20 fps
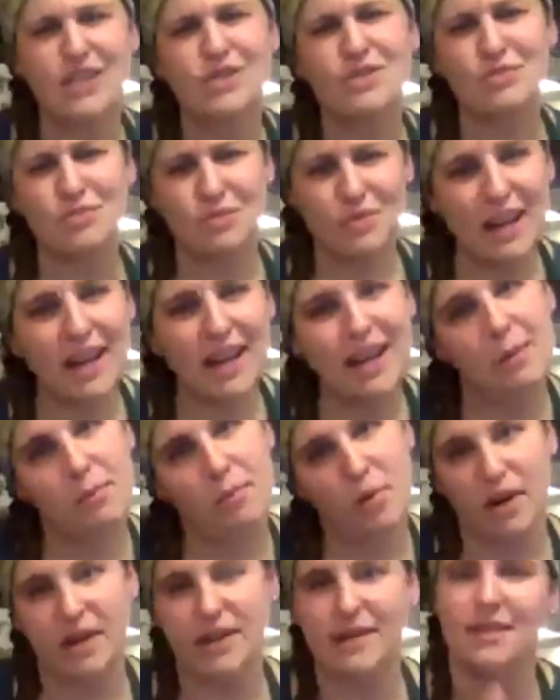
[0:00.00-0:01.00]
it's really
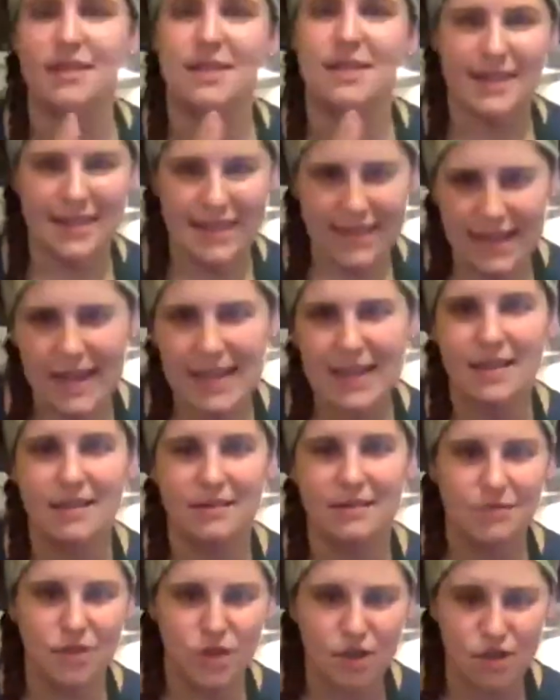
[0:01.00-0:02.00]
important to stick
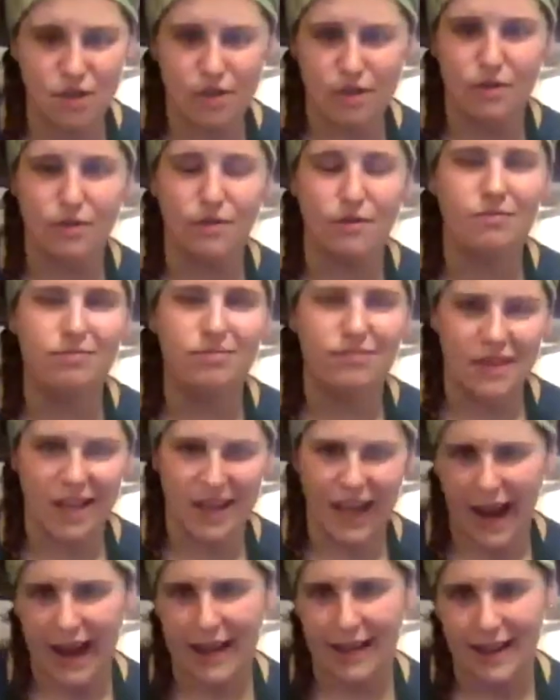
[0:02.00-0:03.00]
to the
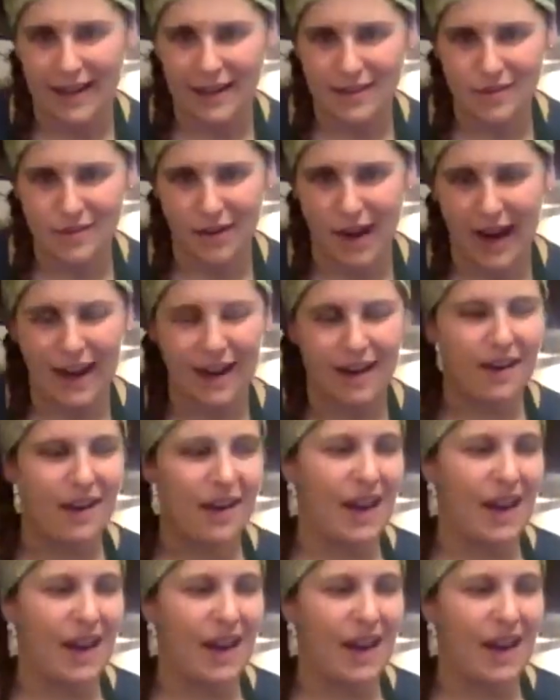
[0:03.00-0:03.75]
guidelines, right?